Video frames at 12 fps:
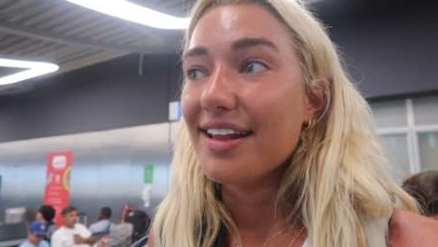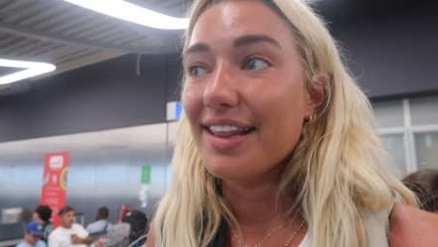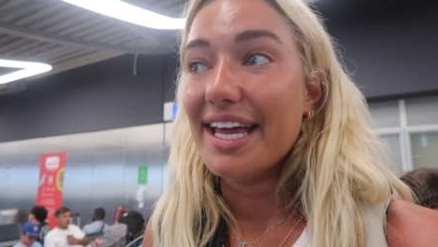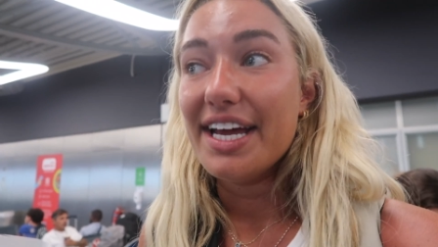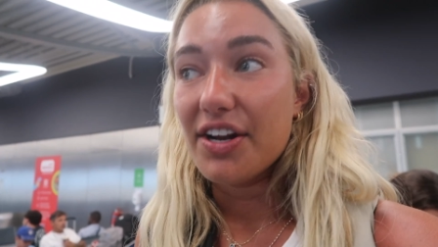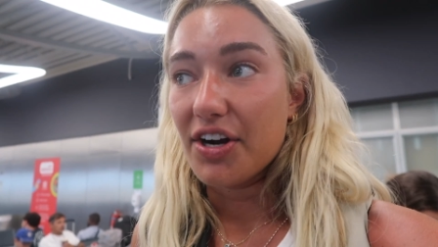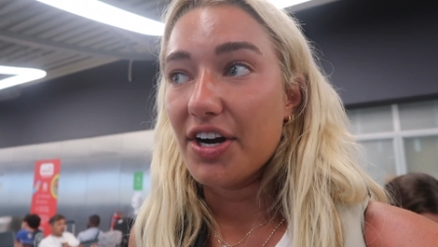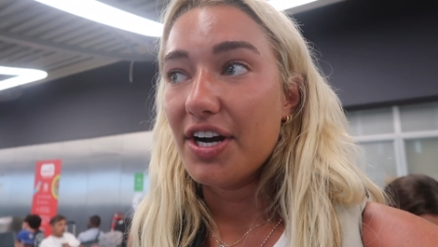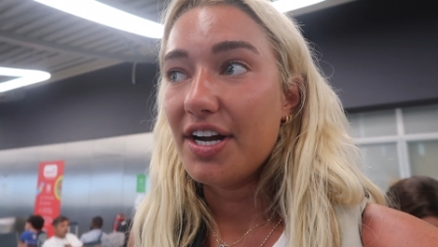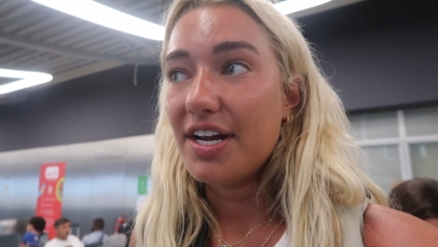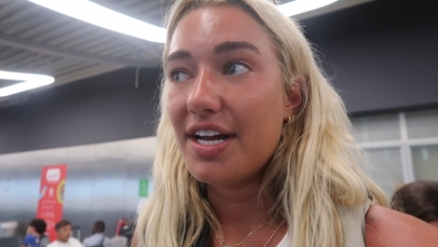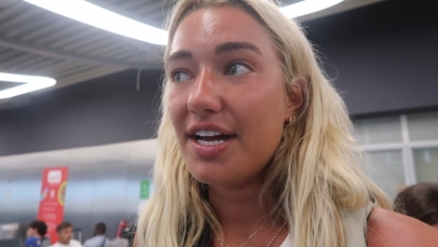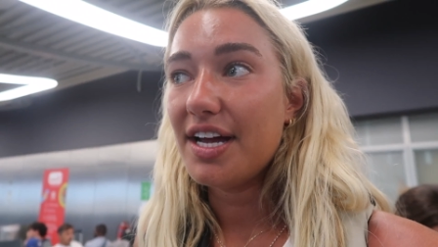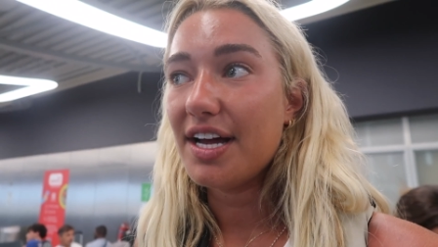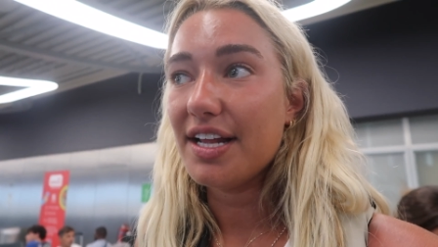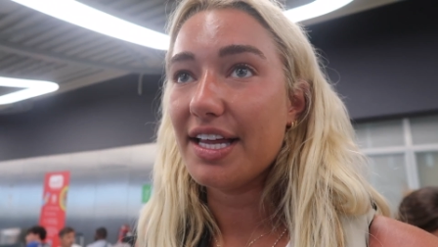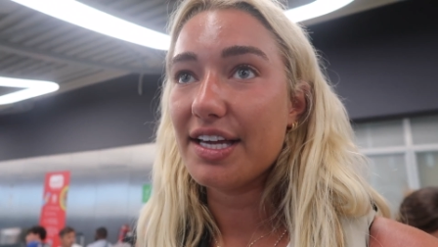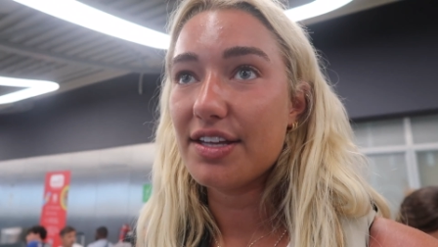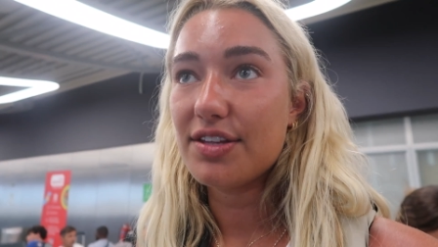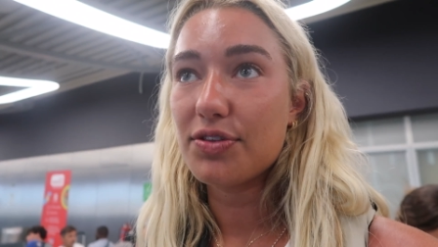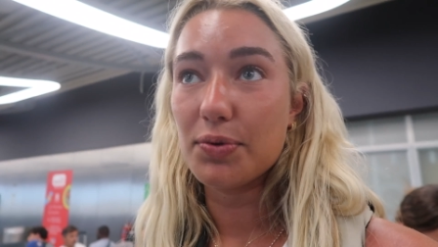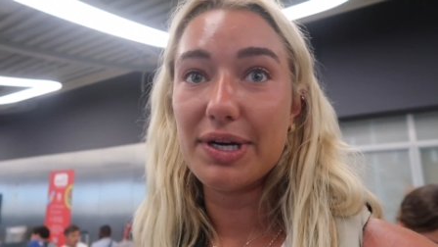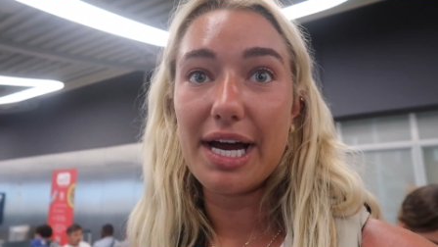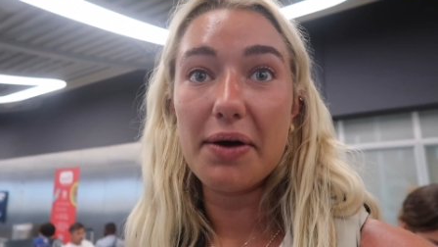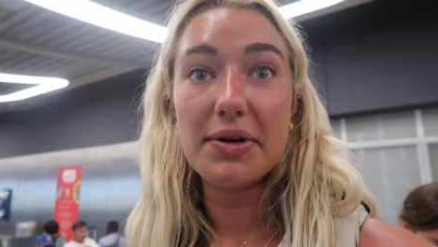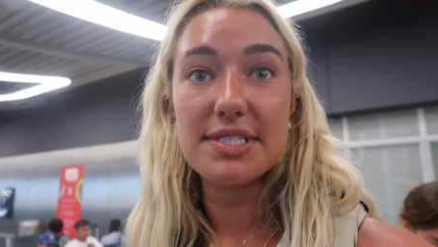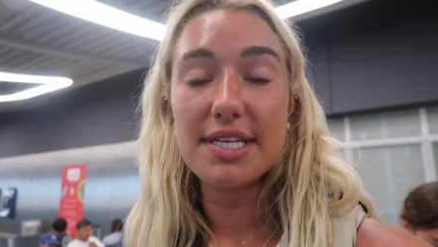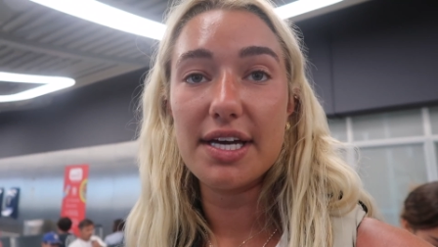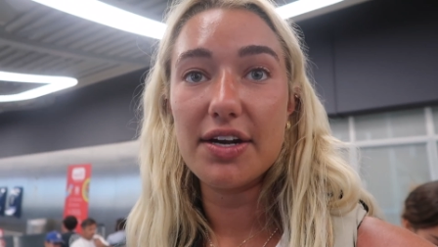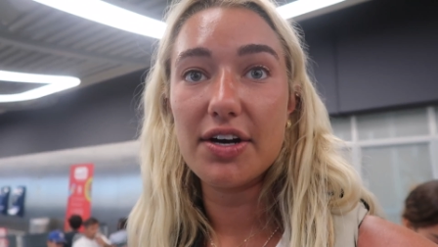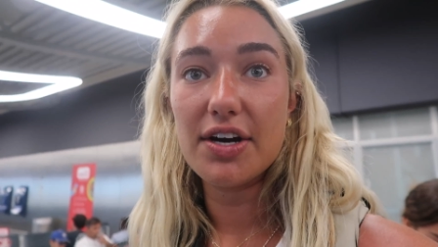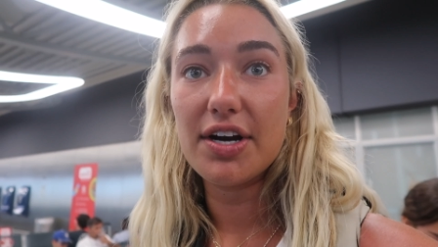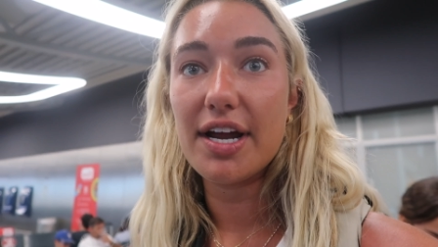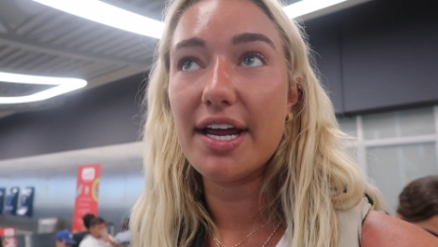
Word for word: later, like three hours later.